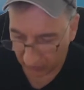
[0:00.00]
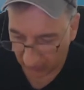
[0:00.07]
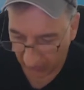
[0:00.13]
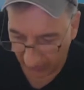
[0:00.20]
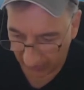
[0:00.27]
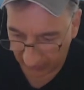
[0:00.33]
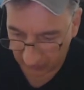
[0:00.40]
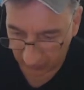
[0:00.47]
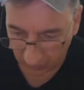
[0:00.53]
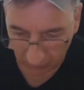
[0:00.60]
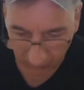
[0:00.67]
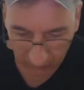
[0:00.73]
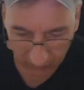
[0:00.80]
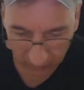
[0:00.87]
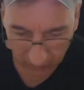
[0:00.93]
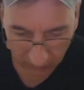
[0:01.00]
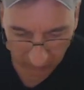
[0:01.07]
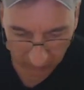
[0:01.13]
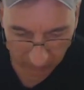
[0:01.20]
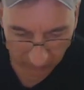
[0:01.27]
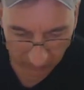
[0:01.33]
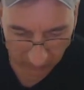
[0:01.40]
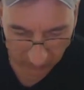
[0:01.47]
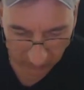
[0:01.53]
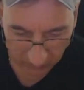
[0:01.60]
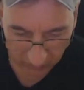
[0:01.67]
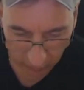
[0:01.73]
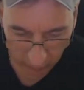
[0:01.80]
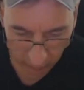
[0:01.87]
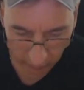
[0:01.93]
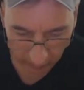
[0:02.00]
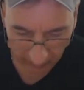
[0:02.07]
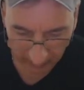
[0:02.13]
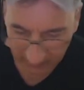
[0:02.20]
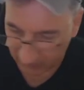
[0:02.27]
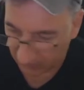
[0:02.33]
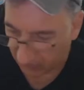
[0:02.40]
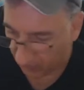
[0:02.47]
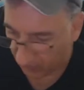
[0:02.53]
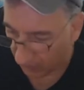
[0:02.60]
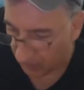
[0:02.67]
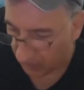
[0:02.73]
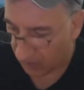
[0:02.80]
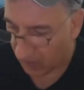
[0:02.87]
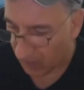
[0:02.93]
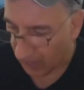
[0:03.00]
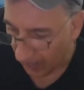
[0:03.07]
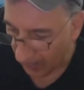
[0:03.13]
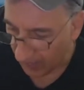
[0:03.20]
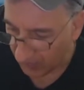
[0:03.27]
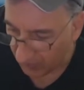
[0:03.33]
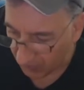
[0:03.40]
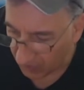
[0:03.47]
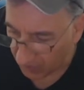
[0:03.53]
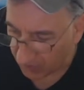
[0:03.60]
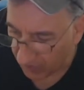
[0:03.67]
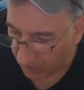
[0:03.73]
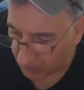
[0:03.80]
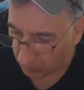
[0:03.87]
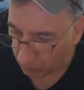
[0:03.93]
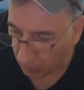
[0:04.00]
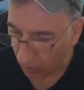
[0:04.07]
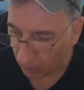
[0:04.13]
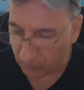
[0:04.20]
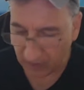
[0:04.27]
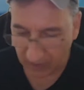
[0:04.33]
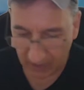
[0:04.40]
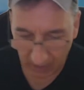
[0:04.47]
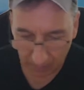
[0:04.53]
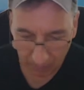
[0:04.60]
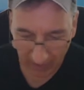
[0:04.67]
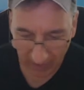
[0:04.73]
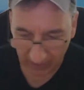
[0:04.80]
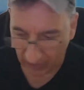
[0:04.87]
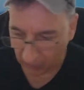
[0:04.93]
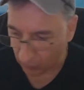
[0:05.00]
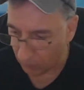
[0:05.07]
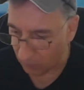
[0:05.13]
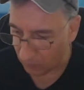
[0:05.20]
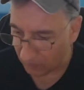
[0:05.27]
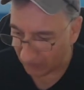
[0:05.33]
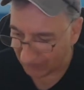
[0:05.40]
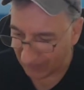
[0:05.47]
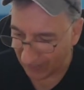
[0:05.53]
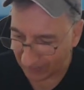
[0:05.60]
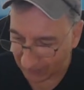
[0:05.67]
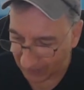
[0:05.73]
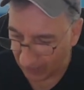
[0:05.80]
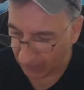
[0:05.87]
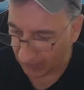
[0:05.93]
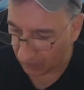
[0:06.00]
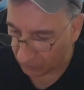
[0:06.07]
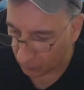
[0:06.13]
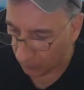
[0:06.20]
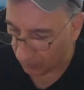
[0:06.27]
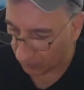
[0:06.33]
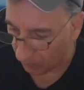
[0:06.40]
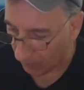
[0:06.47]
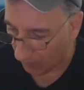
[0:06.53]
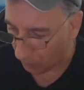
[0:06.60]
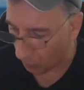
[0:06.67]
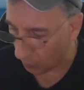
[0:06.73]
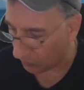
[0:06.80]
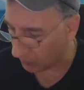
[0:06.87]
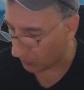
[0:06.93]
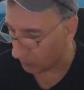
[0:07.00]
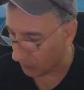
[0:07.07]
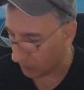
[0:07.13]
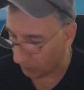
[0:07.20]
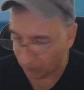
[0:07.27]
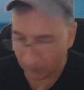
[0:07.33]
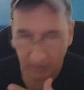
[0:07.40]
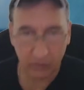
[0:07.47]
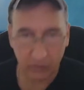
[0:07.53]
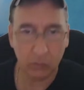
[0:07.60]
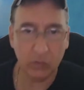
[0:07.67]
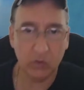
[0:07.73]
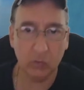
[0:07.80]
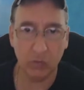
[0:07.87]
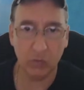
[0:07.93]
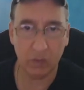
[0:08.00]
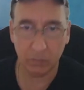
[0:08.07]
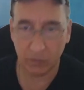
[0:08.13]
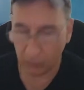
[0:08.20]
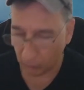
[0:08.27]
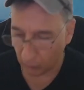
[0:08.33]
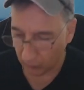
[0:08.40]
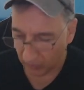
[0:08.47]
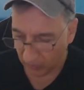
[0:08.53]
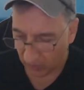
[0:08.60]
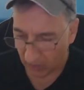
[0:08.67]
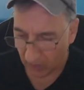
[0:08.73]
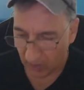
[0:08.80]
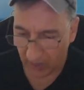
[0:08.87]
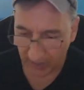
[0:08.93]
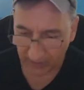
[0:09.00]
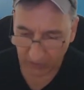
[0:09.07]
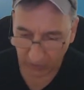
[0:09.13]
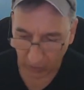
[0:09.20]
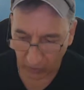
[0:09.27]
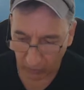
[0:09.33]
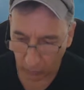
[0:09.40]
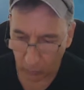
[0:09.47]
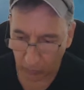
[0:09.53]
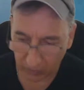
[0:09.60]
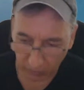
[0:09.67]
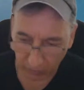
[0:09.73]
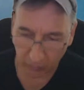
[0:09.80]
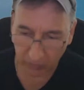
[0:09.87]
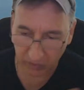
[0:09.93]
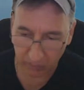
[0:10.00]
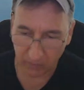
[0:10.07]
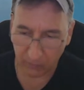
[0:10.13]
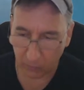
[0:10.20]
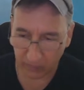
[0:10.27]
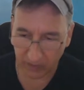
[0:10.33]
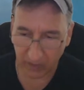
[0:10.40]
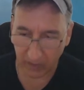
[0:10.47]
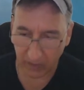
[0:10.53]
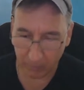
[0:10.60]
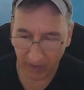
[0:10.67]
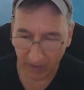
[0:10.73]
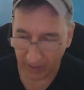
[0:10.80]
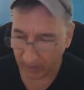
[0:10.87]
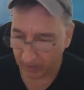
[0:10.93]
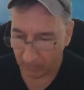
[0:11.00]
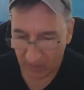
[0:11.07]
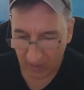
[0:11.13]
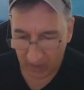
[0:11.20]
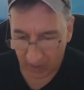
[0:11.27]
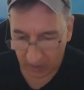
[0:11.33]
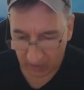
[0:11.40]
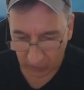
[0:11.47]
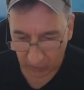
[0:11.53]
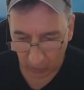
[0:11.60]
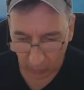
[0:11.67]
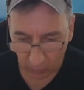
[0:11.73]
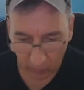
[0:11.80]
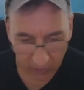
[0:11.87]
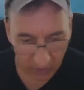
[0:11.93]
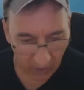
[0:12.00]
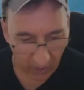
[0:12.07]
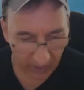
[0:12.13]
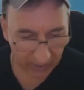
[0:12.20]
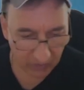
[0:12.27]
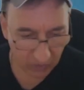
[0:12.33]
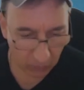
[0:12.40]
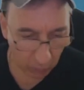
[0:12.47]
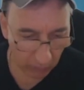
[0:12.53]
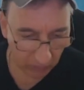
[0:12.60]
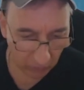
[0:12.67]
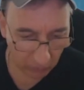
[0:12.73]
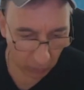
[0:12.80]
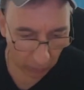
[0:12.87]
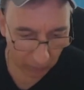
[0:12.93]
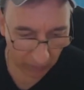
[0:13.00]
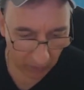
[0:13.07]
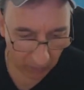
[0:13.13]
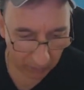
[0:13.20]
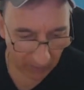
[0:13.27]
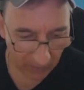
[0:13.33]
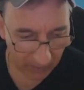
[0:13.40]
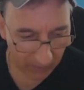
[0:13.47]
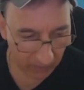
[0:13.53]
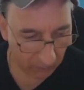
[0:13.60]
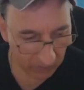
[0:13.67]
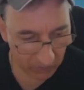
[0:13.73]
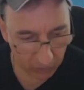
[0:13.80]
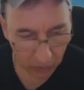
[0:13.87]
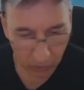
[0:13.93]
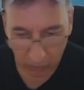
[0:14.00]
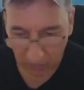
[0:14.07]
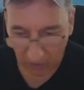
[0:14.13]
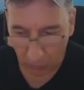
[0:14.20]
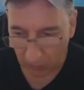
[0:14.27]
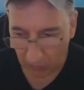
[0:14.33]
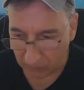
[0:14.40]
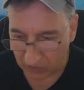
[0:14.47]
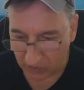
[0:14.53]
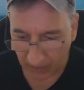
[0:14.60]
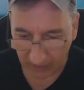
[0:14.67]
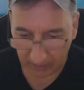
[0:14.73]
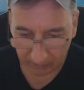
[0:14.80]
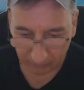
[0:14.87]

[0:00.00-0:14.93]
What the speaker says: They asked of me, so I sent it in, and it did take some time to get it back. I don't remember the exact date. I do have the paperwork some here, but I'm not going to go scrambling through it as to how long it took before they got it back. So I got some windows open up, and I'm going to show you my website.